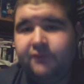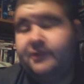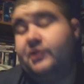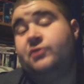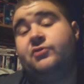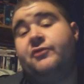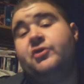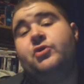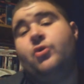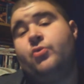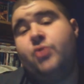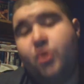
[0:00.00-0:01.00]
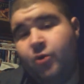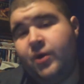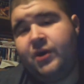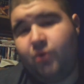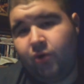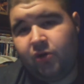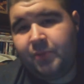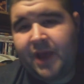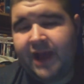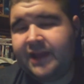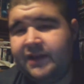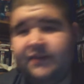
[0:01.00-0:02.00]
For those of you who don't know what horror
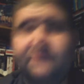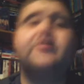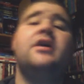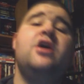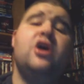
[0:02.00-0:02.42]
pack is,